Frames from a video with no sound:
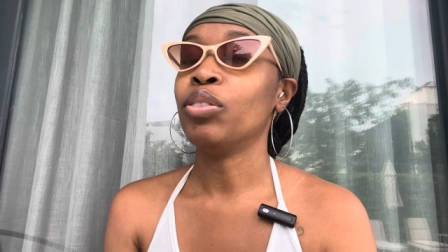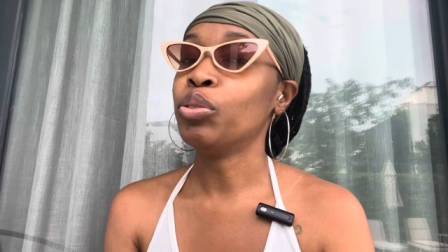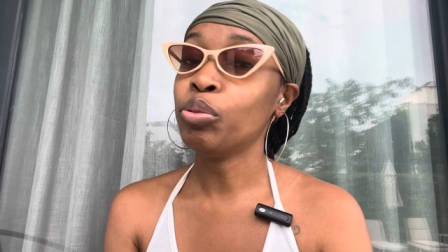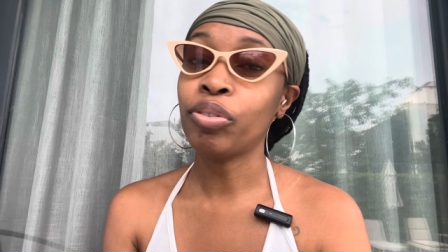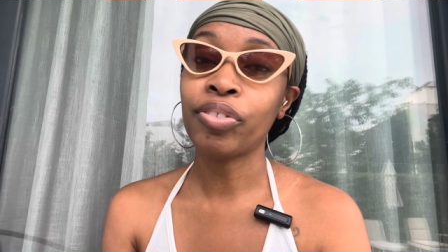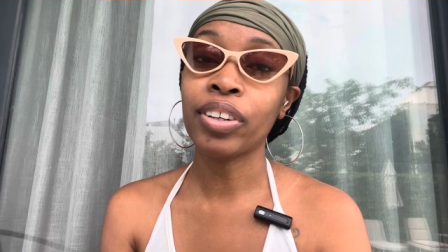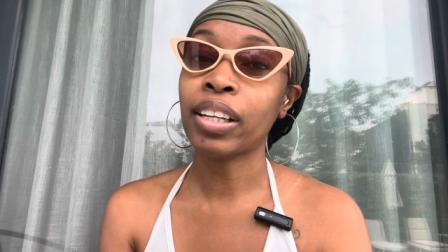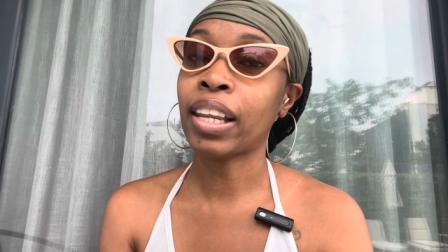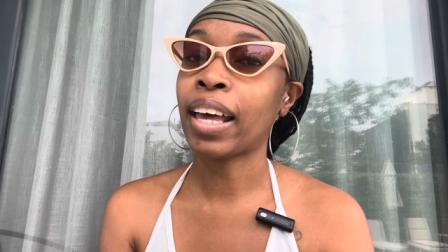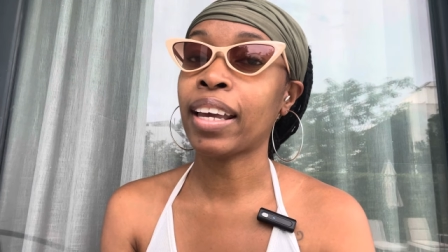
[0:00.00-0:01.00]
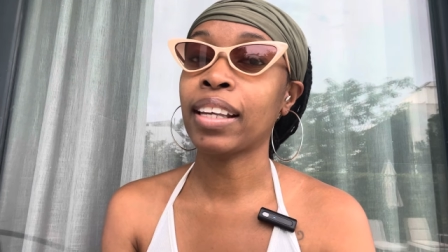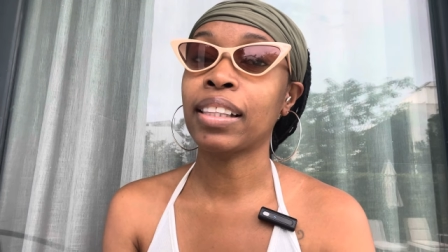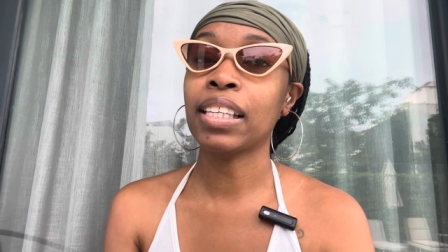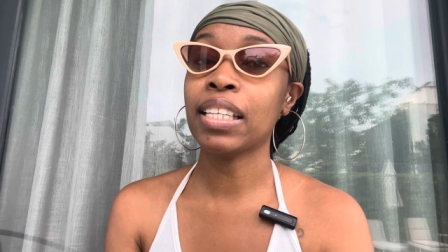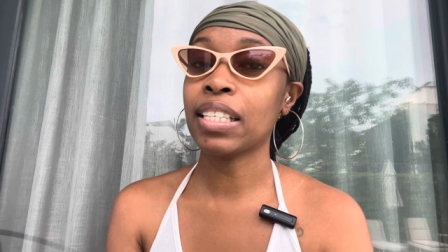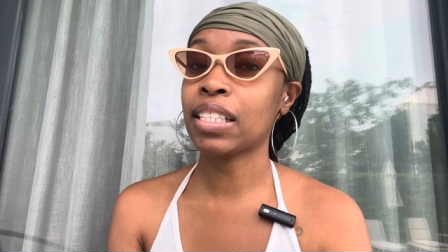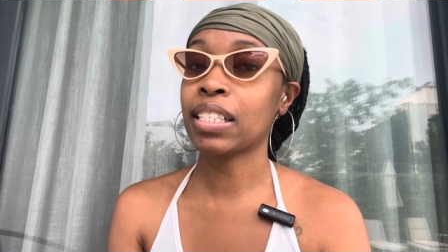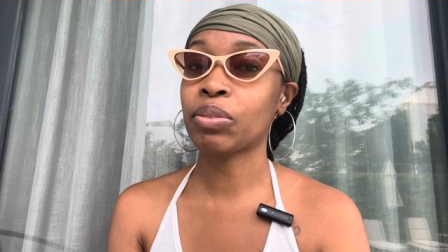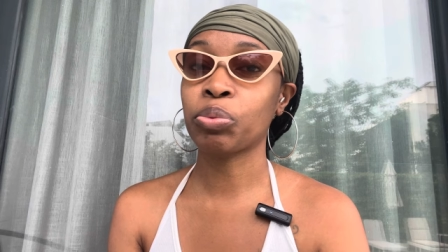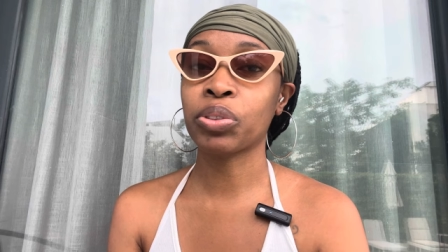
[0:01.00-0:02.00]
You felt like
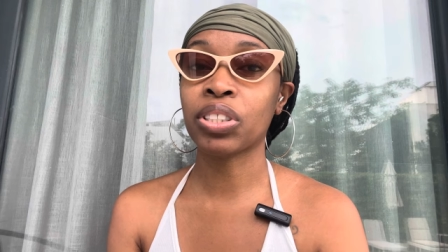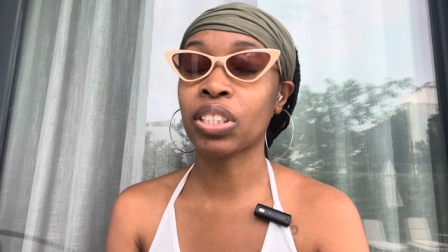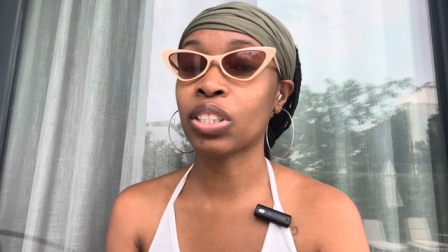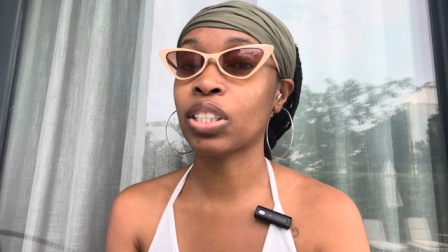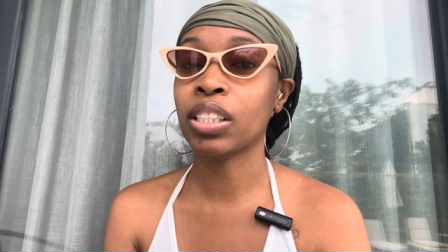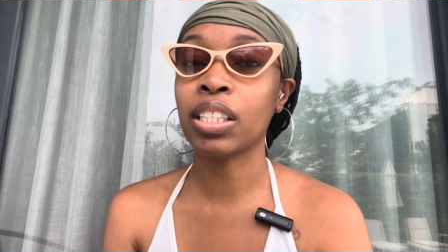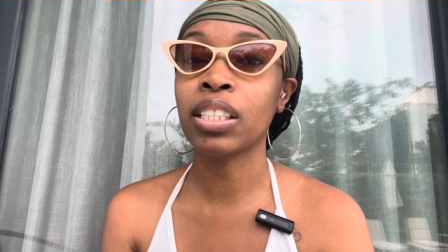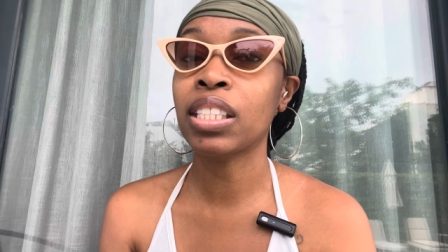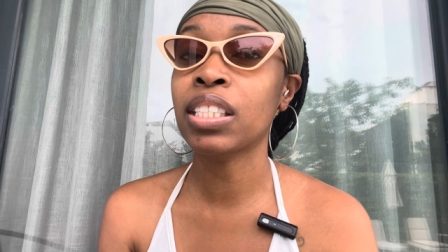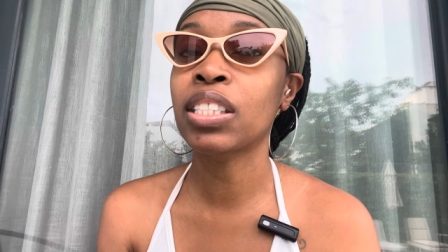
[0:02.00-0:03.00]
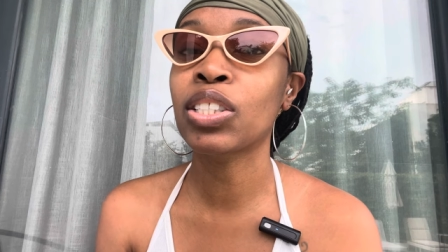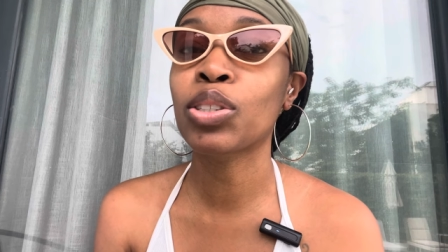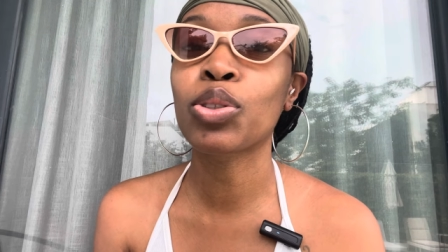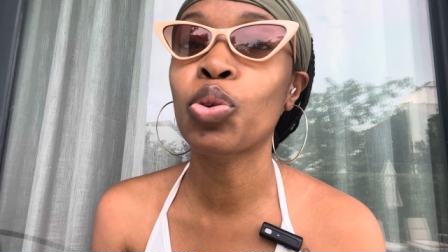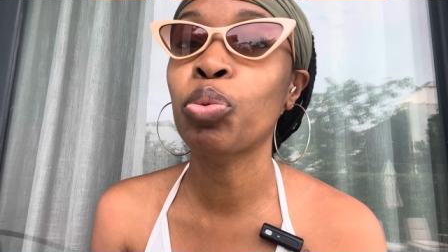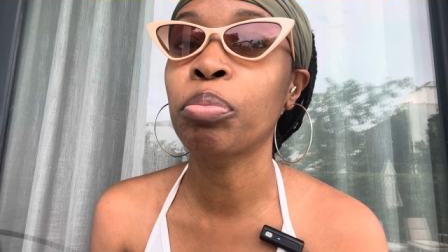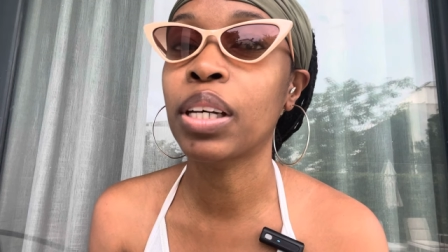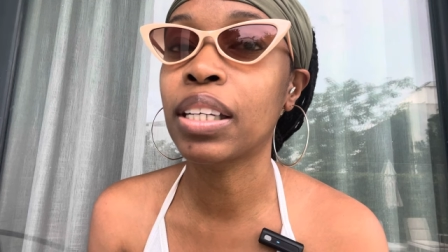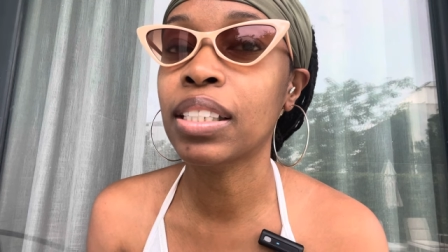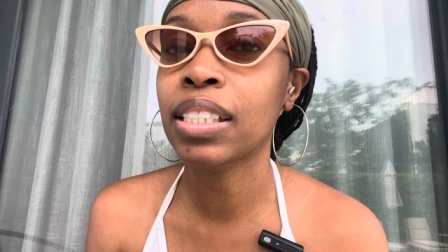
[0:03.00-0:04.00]
this was just, this is just too
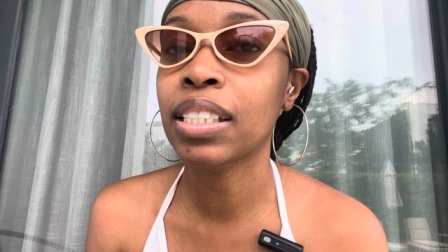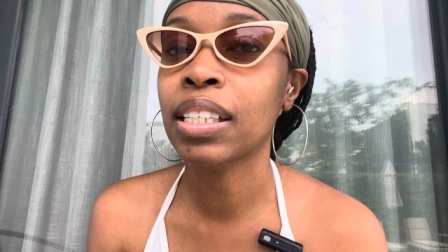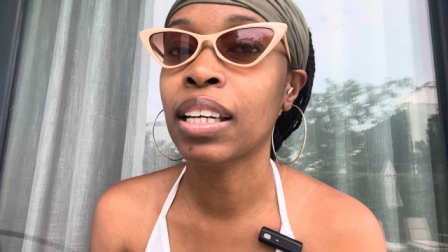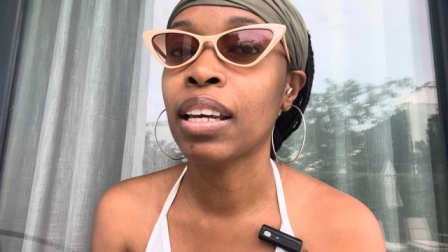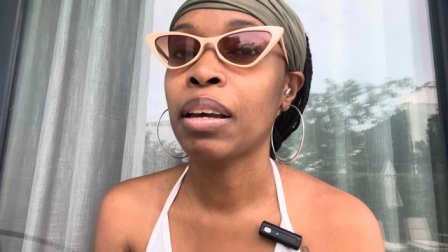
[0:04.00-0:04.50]
much.